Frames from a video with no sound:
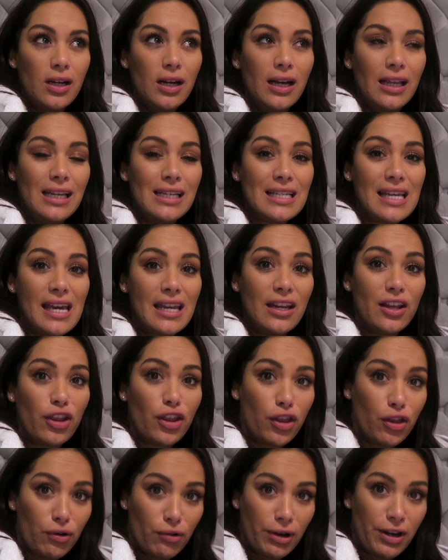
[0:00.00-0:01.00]
I need to edit
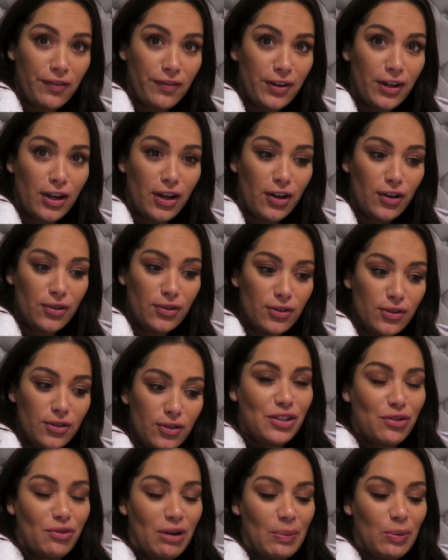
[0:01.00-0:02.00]
three videos
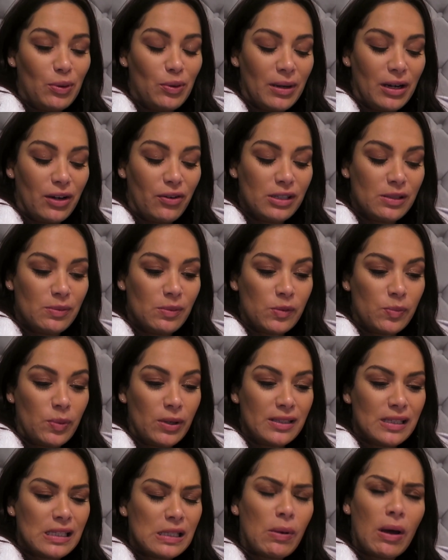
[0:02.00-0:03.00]
to wrap all my Christmas
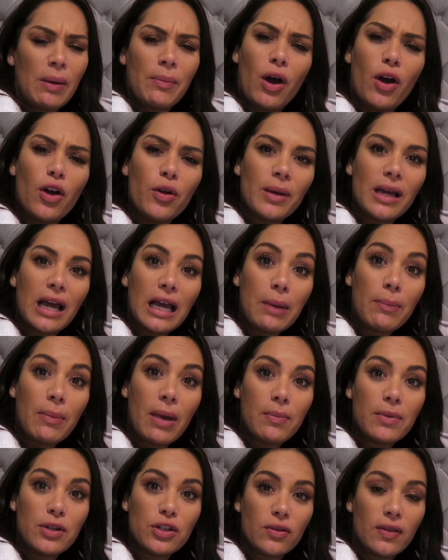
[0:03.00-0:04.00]
presents, but I'm hoping I can
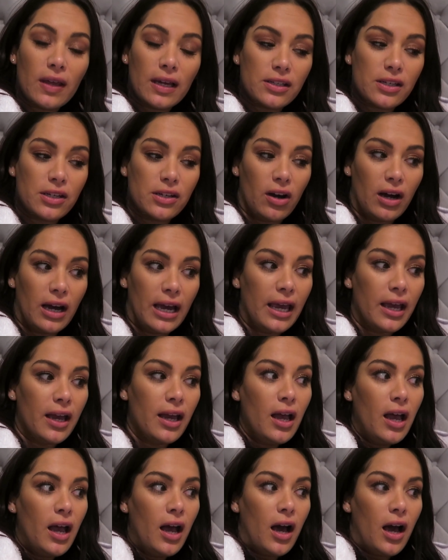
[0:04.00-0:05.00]
maybe do that tonight.
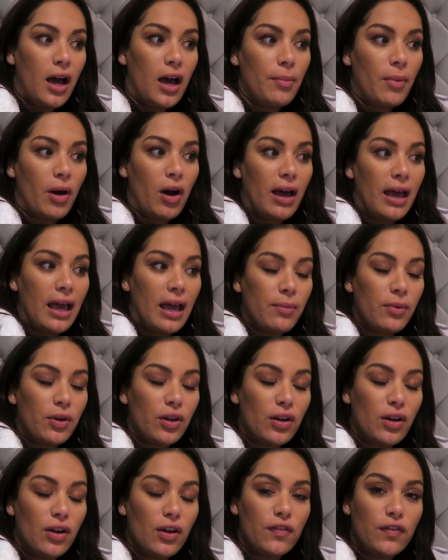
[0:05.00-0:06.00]
Um, I am
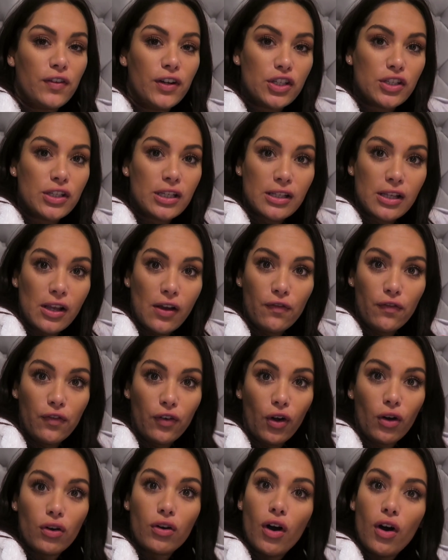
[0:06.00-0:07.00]
going to finish this
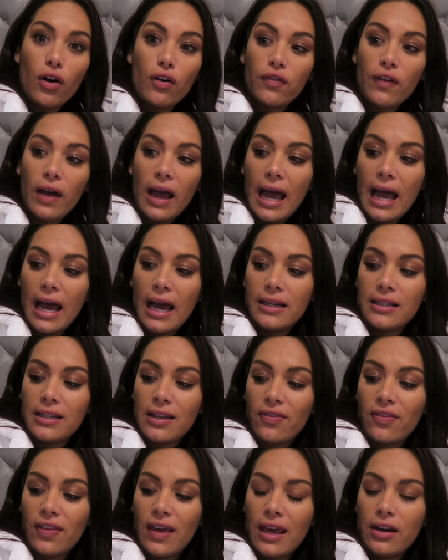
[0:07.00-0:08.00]
vlog off and
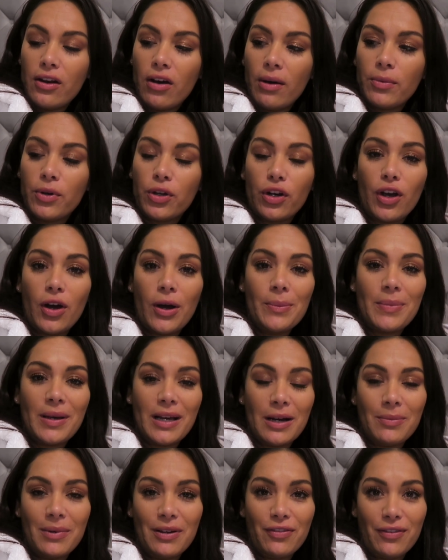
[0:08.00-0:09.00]
then I'm going to go and
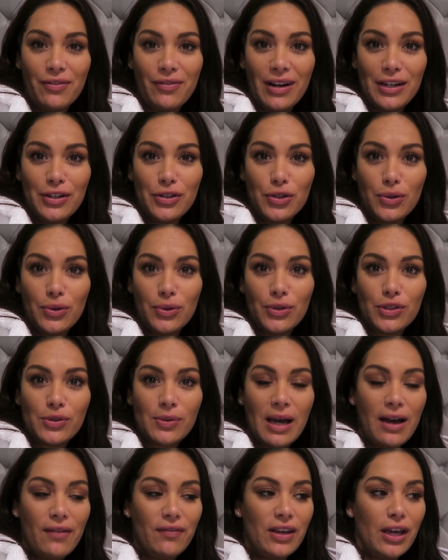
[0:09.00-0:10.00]
pick up my friend Rachel because
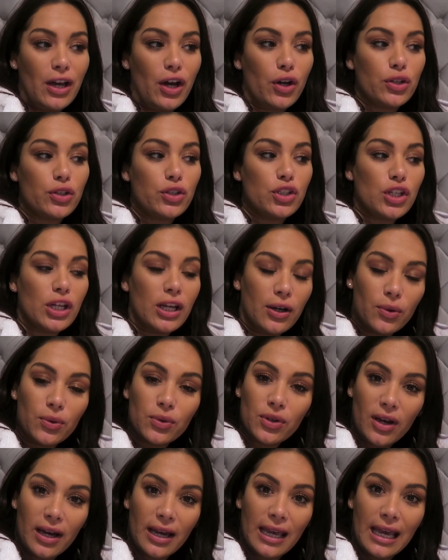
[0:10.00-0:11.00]
we're having a
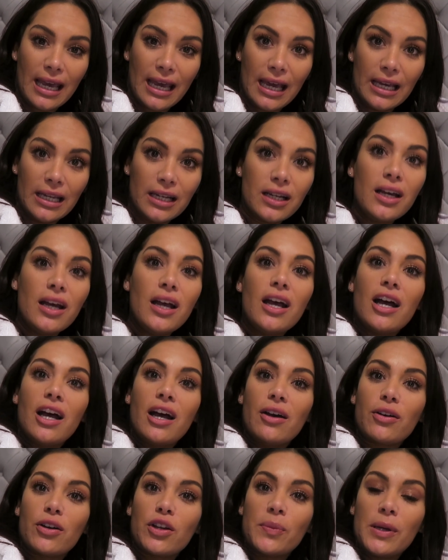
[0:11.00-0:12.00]
chilled night in.
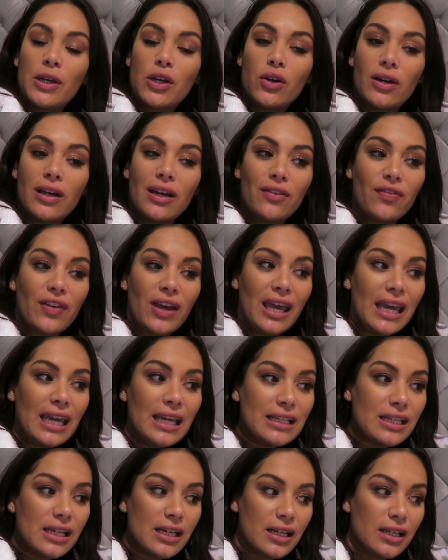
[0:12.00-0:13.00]
I'm going to be cooking
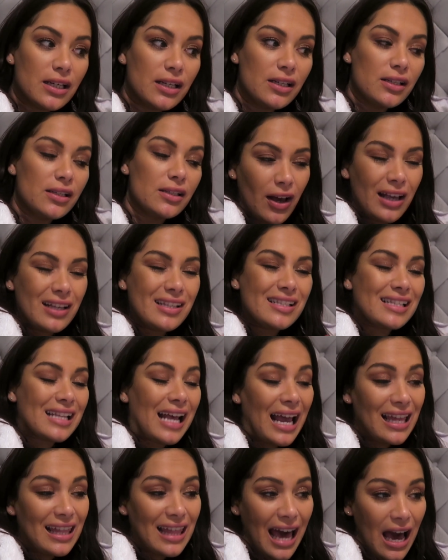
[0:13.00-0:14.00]
fajitas. I
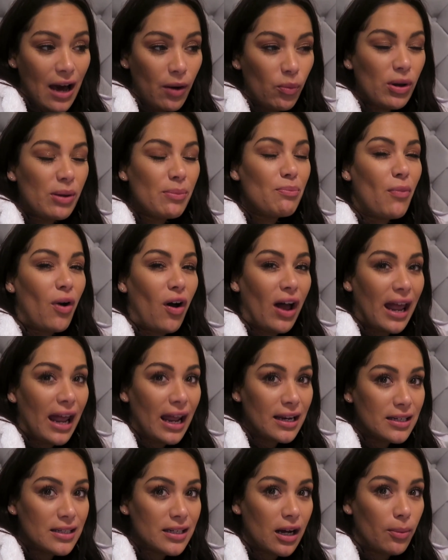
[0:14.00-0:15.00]
say that we might
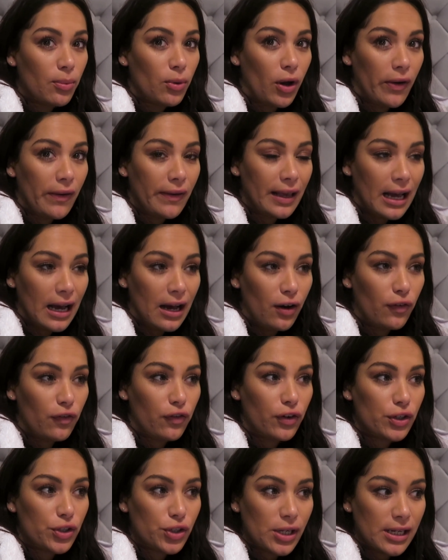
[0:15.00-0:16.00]
end up going out
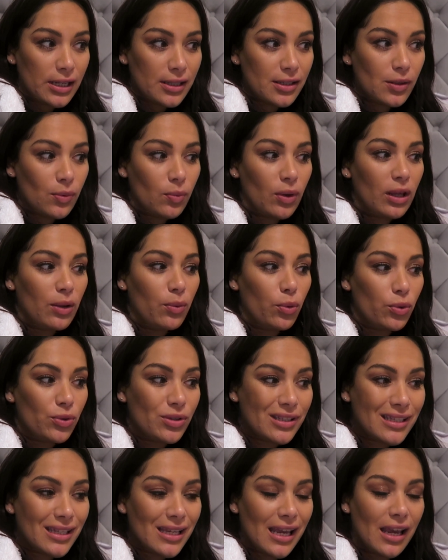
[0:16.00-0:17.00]
for a drink, so we will
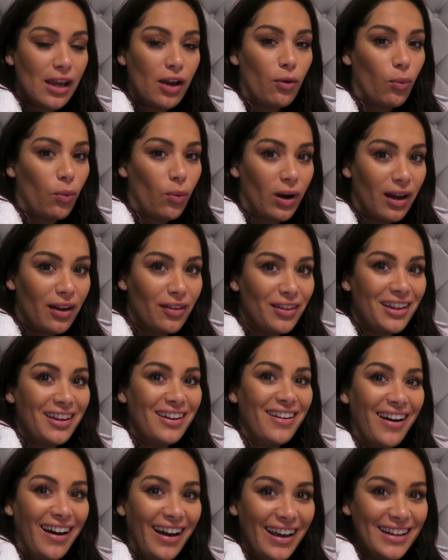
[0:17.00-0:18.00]
see where the
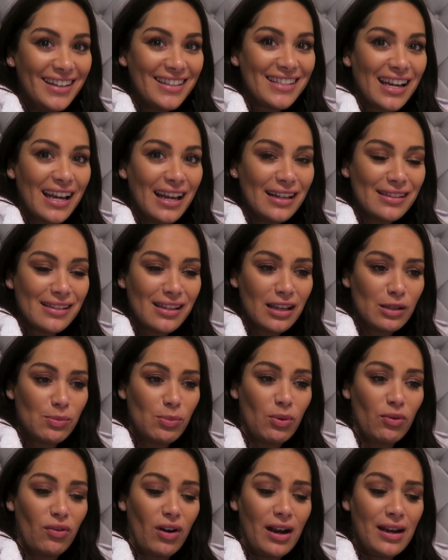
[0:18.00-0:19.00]
night takes us.
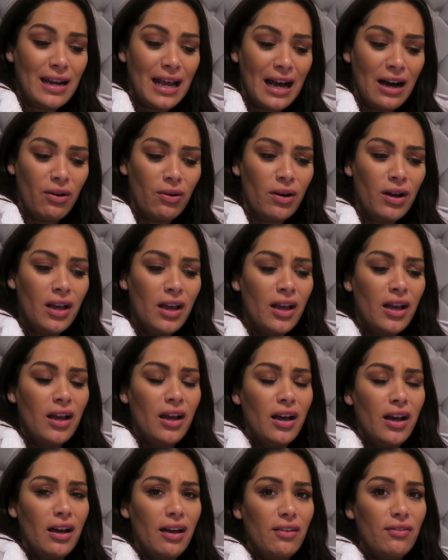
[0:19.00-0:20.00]
But right now
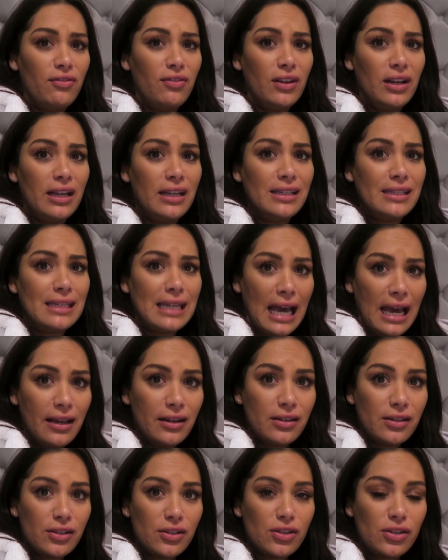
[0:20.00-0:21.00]
I'm feeling
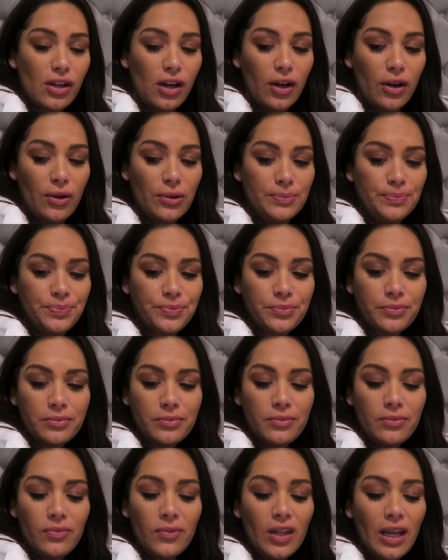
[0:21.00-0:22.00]
dead, so
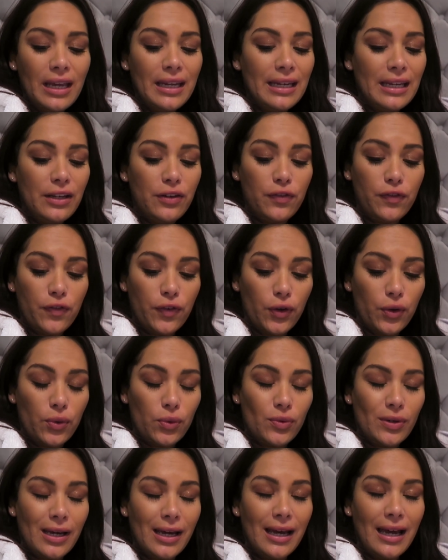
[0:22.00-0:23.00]
I need
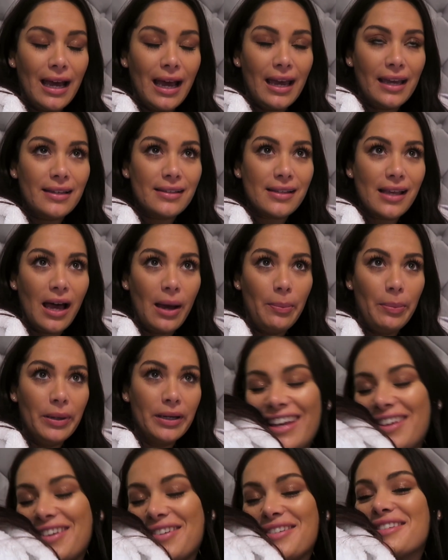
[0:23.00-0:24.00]
food ASAP.
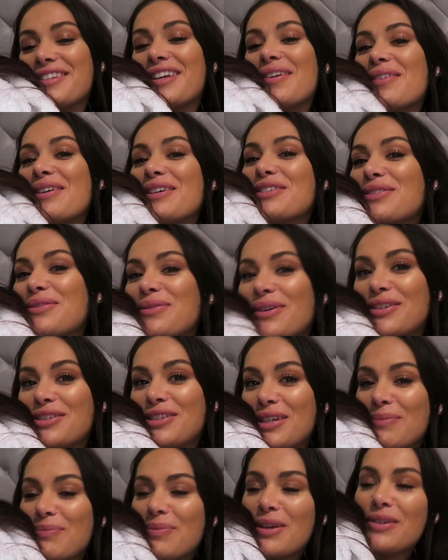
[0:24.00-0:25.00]
Thank you so much for
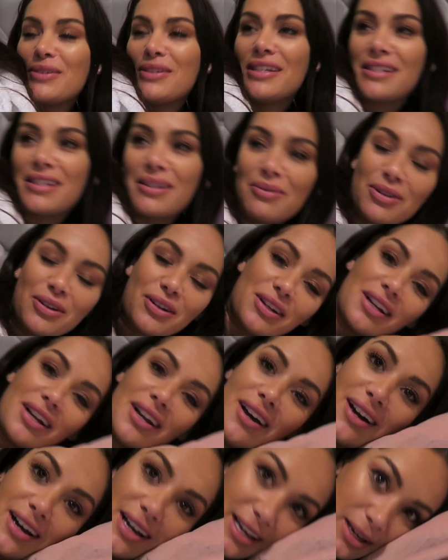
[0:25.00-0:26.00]
watching beauties. I'm not gonna
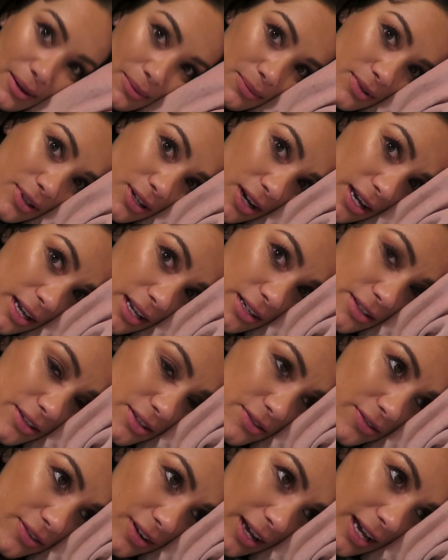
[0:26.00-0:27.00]
lie, I'm kind
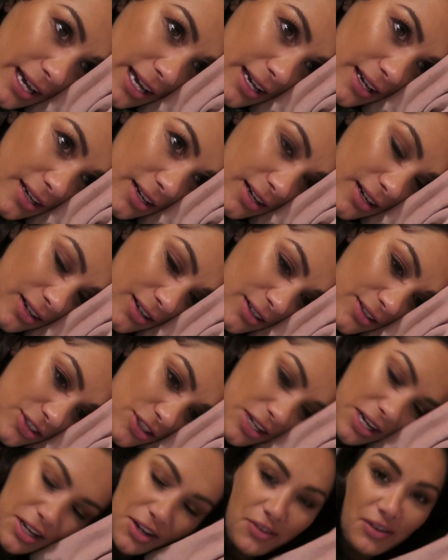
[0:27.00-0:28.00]
of like January oh,
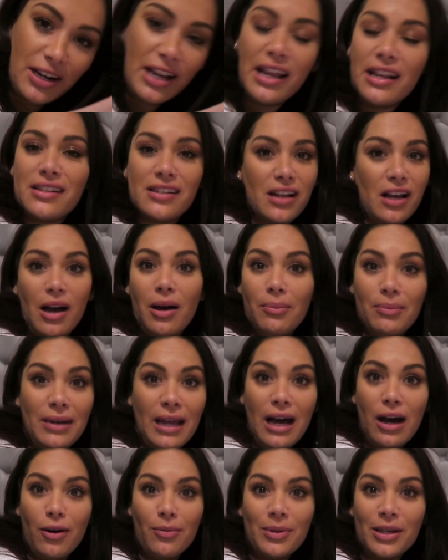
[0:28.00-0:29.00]
genuine needs to come
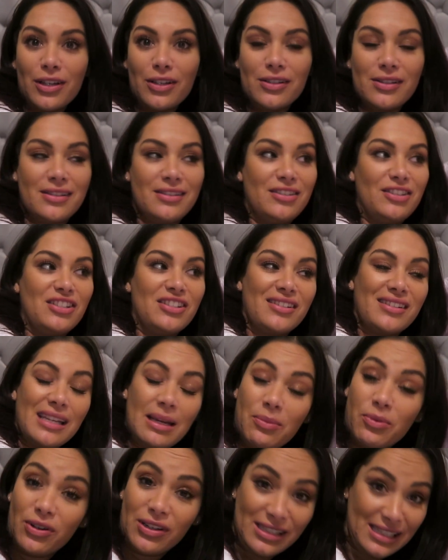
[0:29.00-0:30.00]
now because
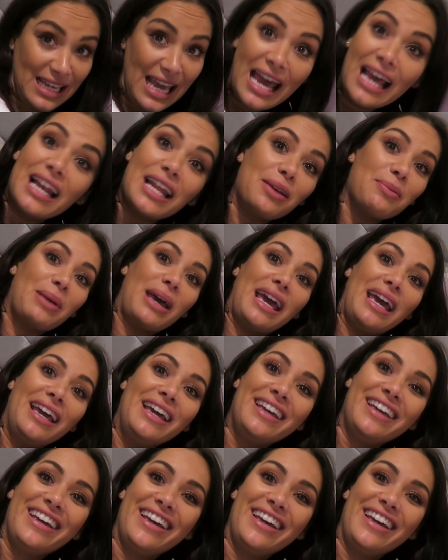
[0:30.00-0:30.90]
December is killing me.